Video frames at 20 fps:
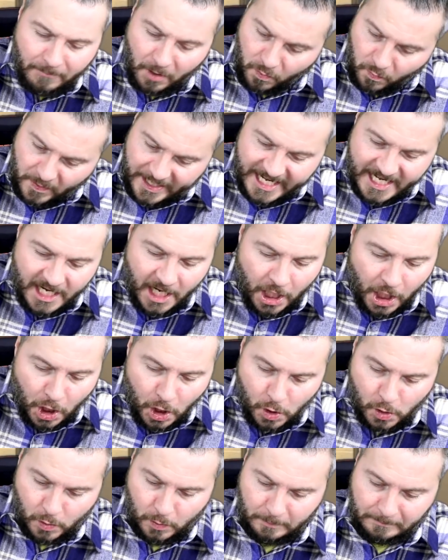Marie
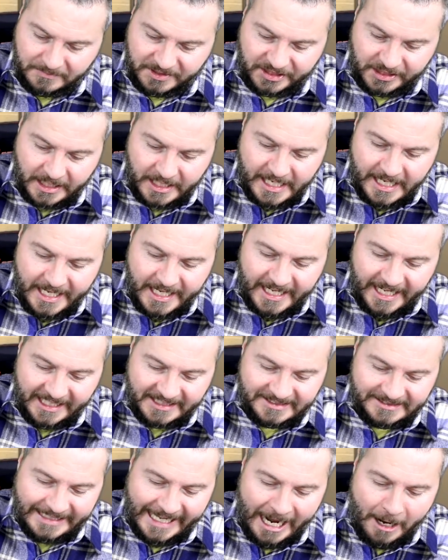Holmes
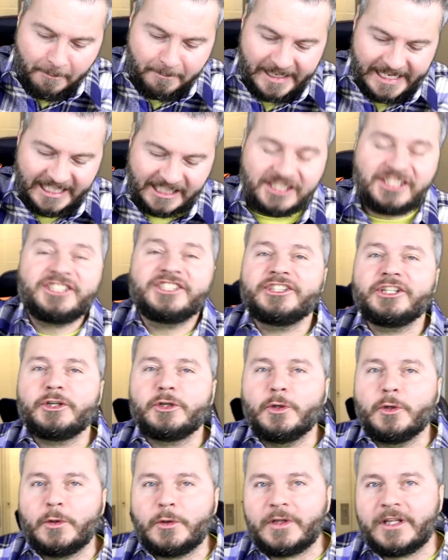is now being
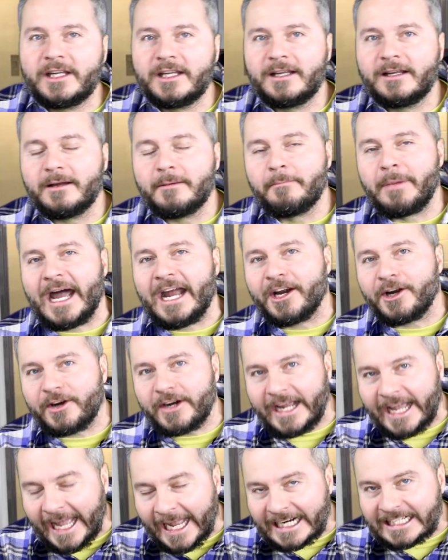sued by
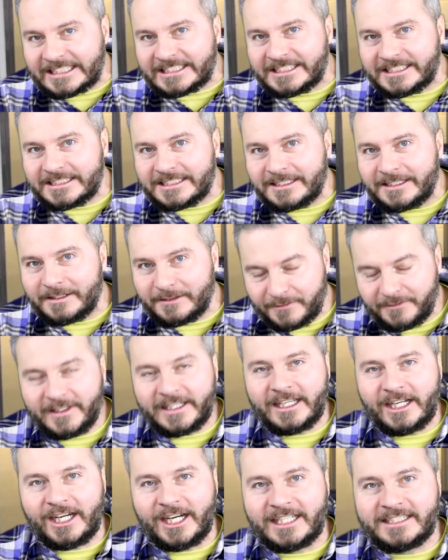her ex
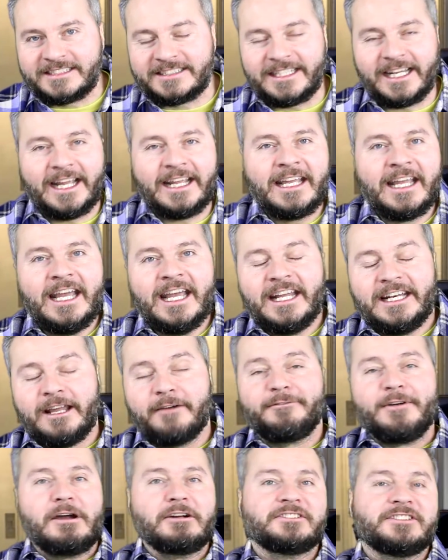fiance.
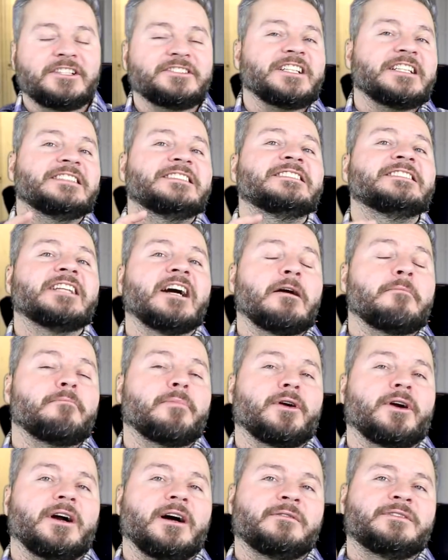Now, folks, there's a
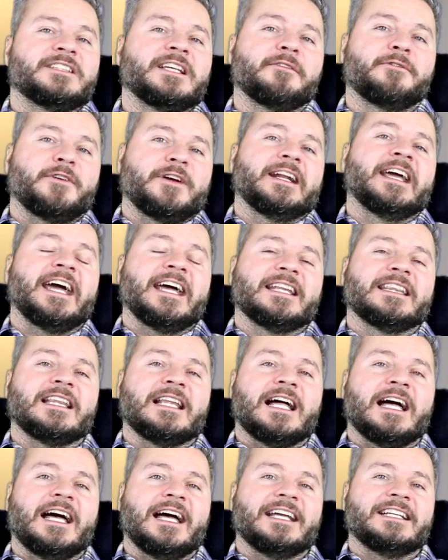number of different
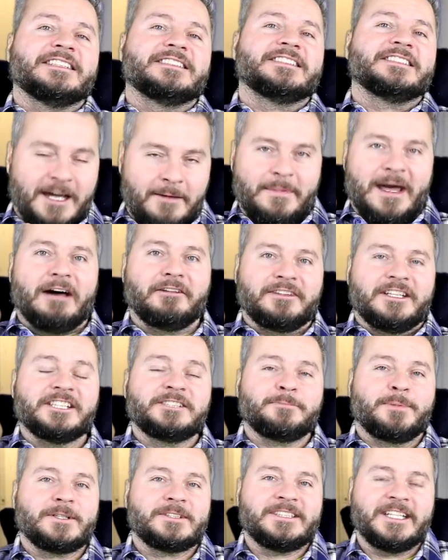headlines about
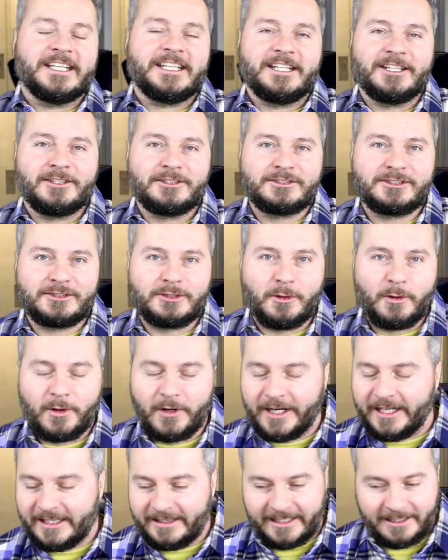this particular
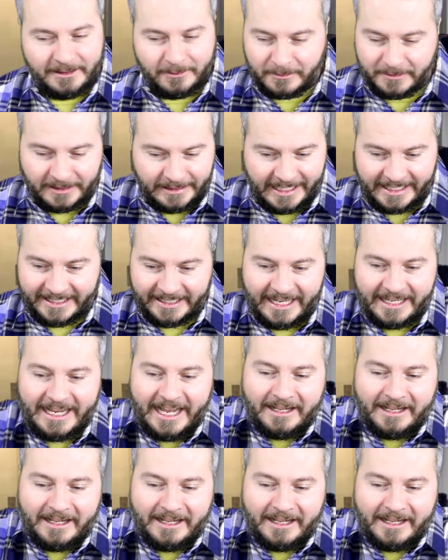story, that, like